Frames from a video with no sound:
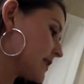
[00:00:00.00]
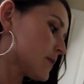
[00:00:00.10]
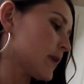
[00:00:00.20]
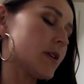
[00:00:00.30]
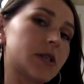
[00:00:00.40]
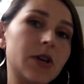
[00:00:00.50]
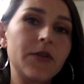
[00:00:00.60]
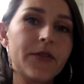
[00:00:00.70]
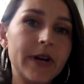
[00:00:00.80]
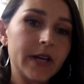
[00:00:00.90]
smells so
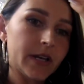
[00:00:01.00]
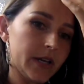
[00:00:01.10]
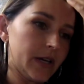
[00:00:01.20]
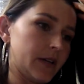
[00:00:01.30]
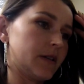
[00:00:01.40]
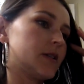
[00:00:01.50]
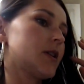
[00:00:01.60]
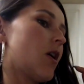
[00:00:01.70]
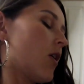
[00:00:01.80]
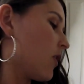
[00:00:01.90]
freaking good.
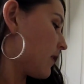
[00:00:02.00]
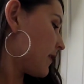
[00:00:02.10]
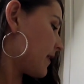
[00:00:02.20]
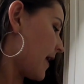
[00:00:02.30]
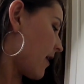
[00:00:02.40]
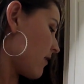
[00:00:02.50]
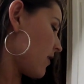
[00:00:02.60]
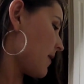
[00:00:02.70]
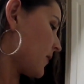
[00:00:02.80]
So now I'm